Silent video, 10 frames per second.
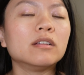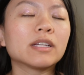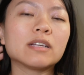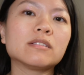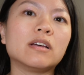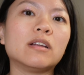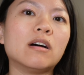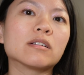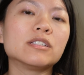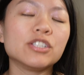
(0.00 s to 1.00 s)
Like I said,
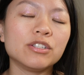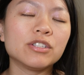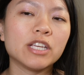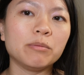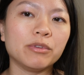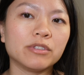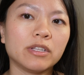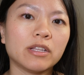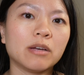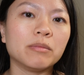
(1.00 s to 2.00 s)
I'll continue to keep
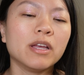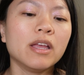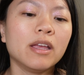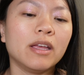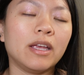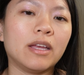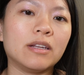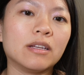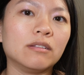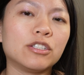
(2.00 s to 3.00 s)
using them and
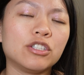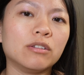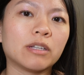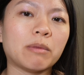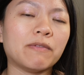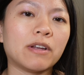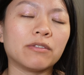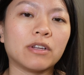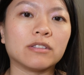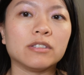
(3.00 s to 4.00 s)
let you know like my final
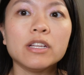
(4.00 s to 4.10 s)
thoughts on